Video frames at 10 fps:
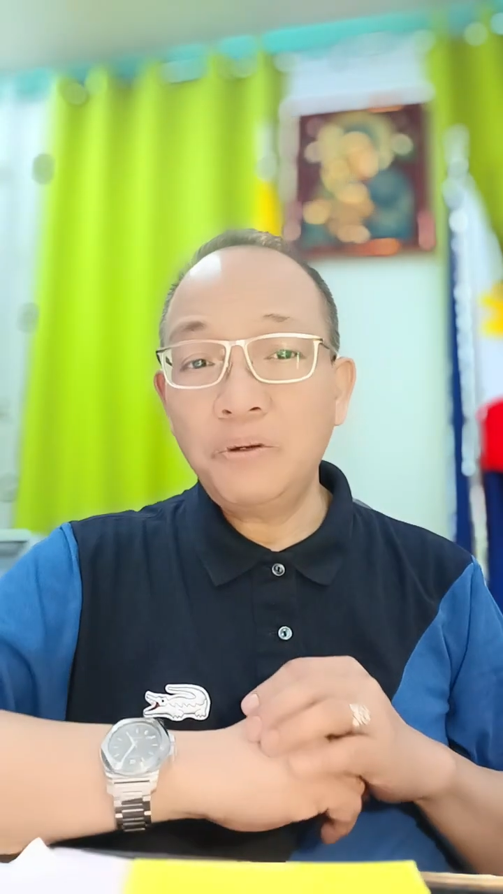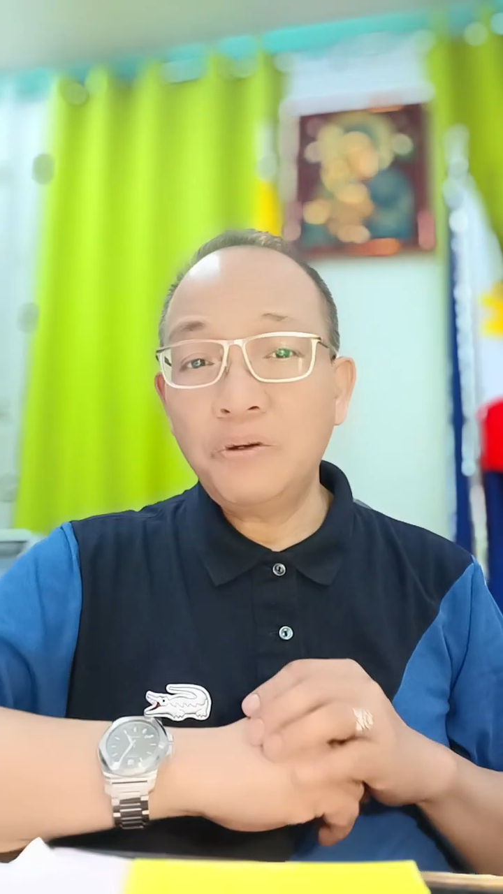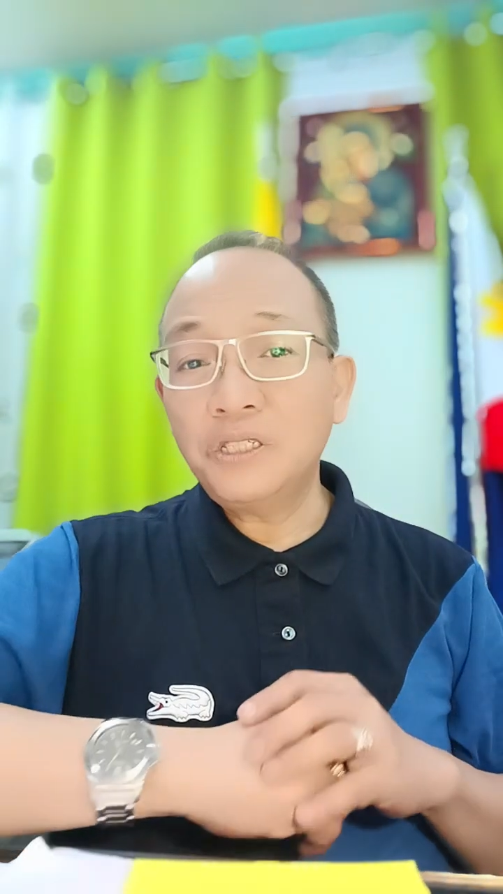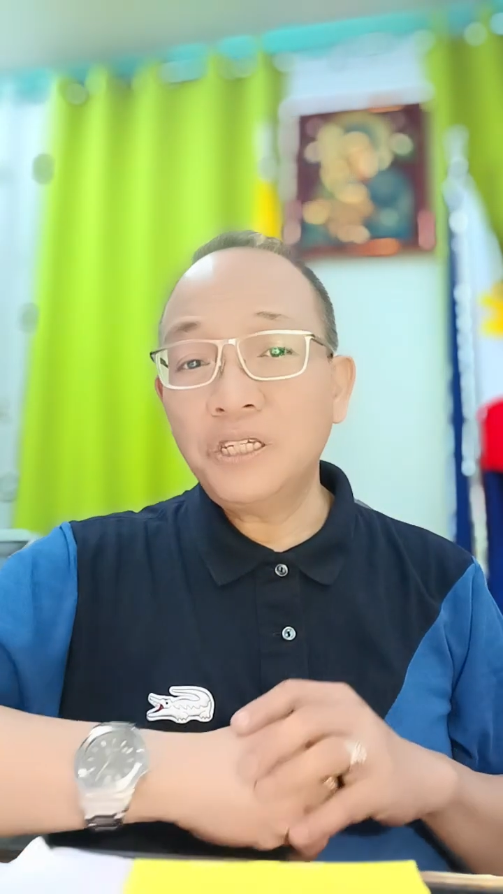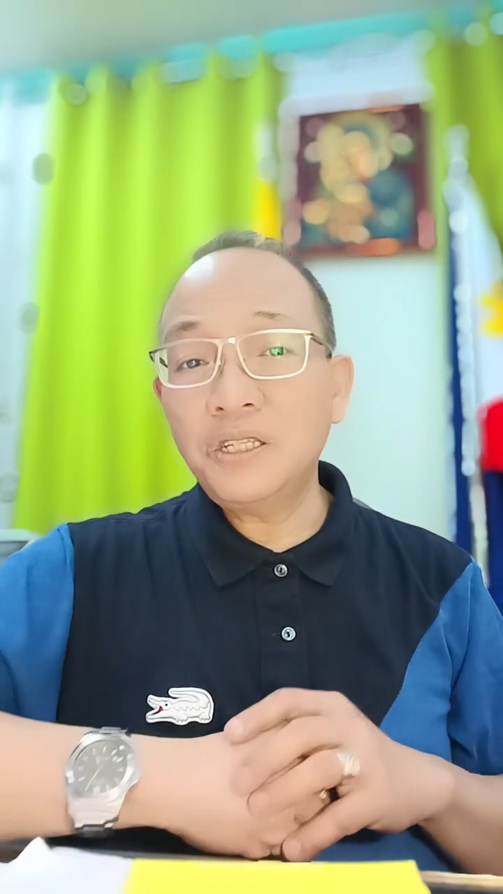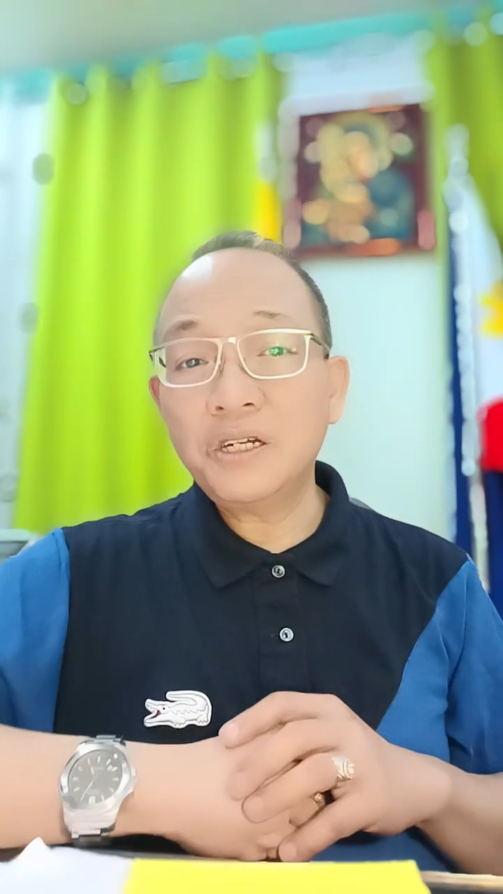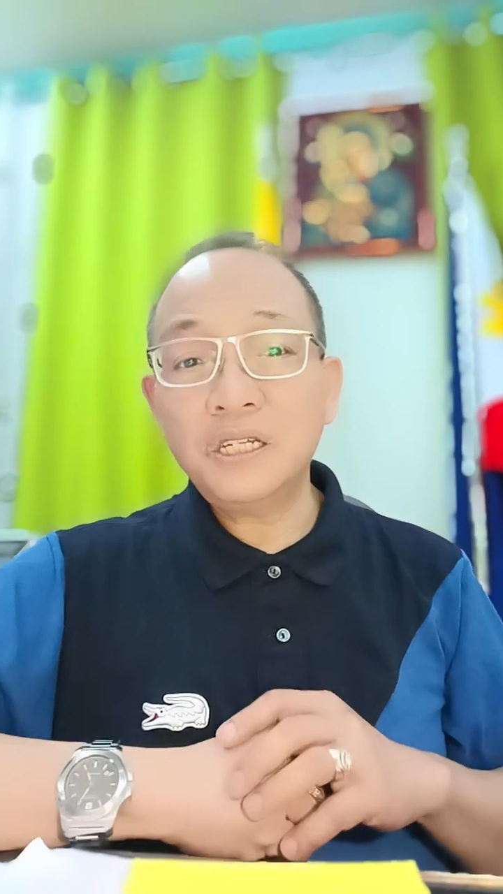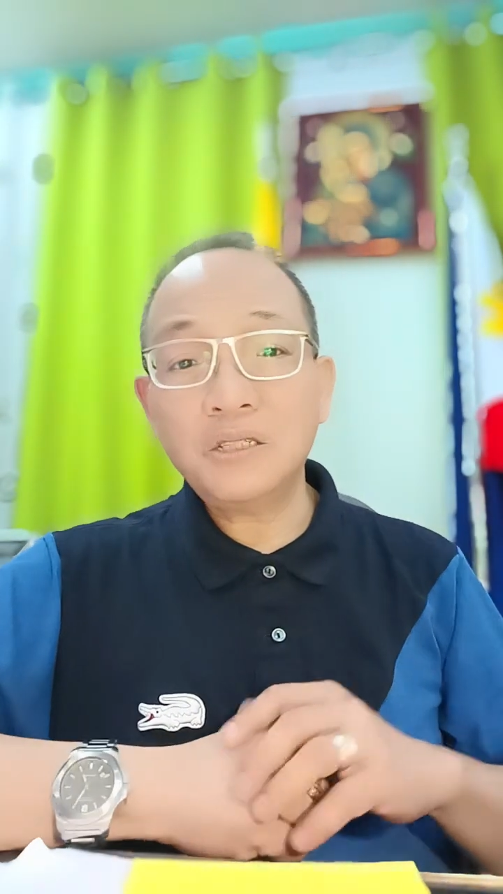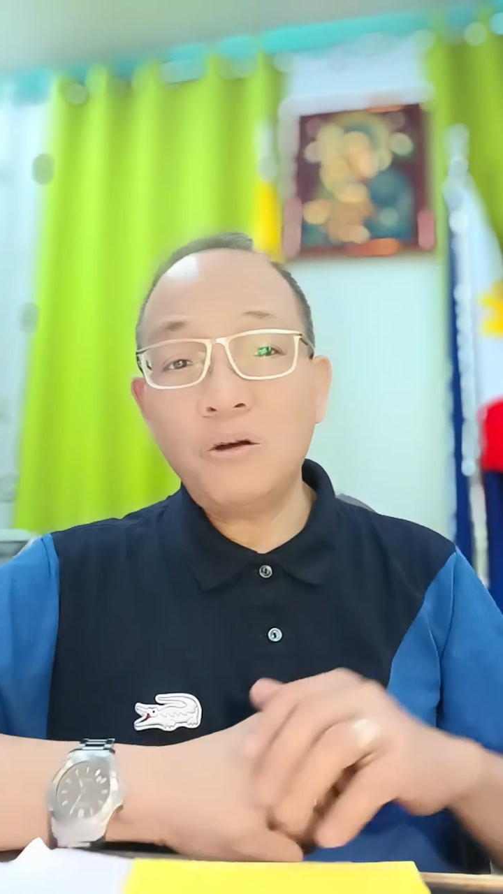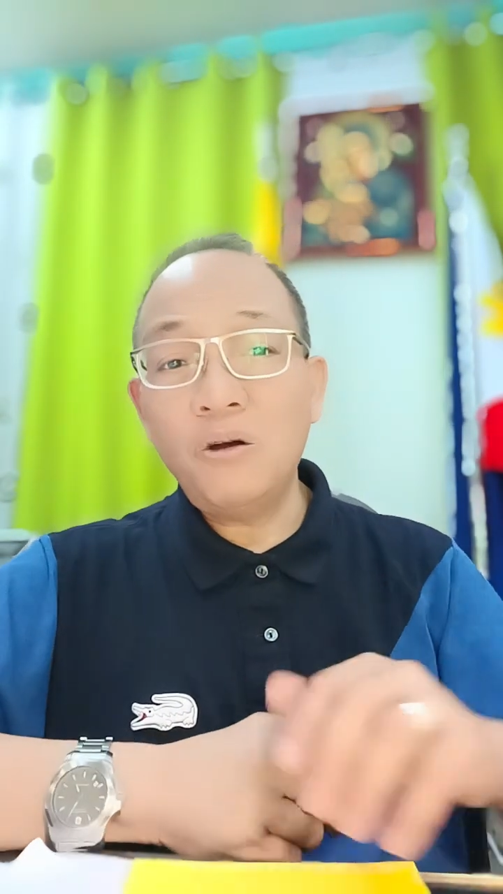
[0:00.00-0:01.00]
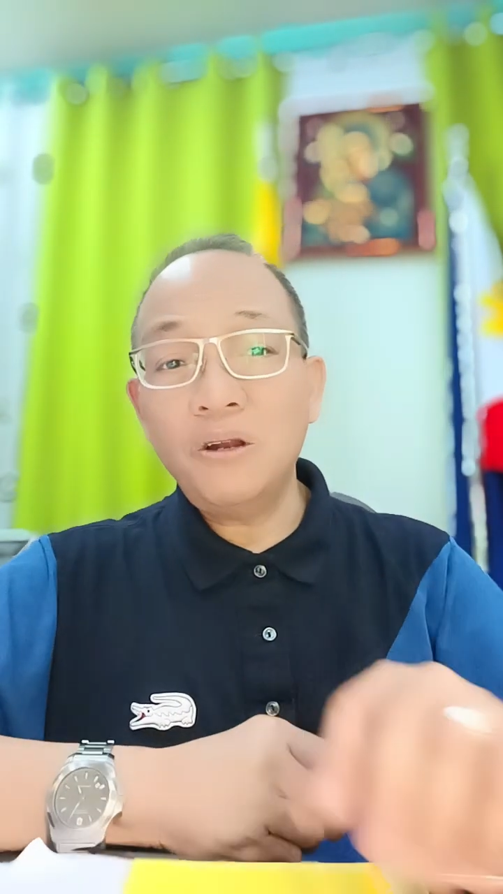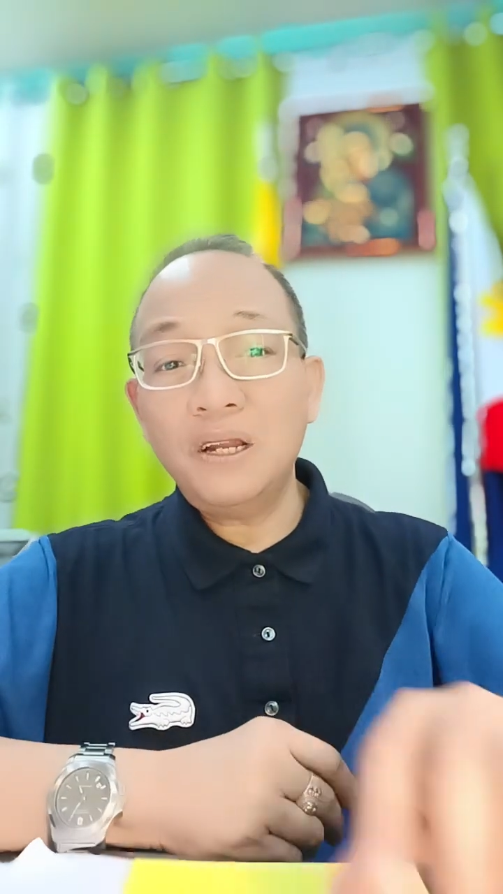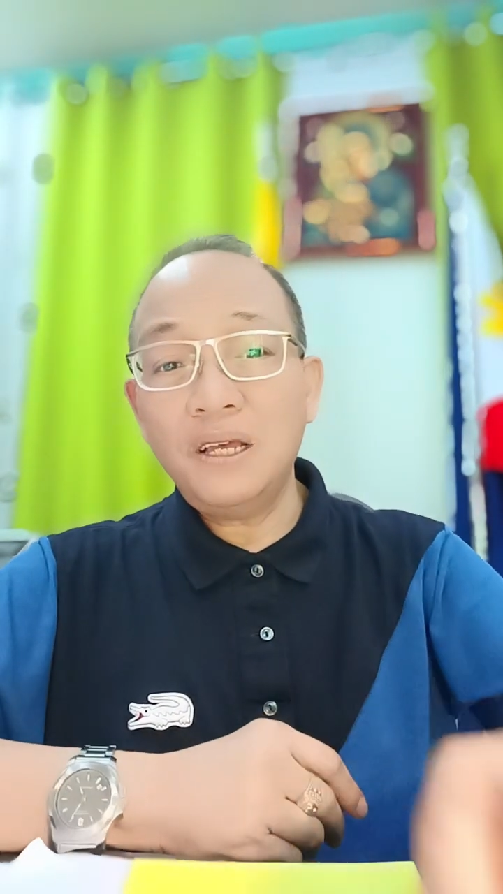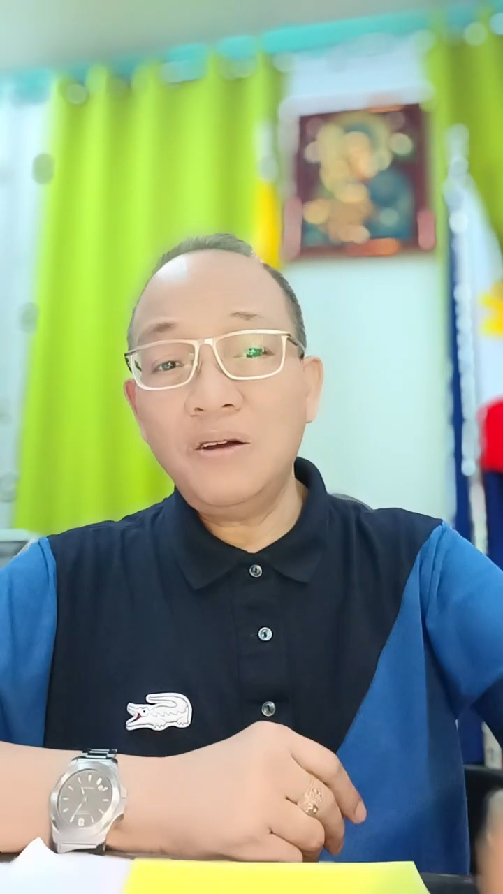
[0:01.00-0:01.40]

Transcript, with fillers: you consider this all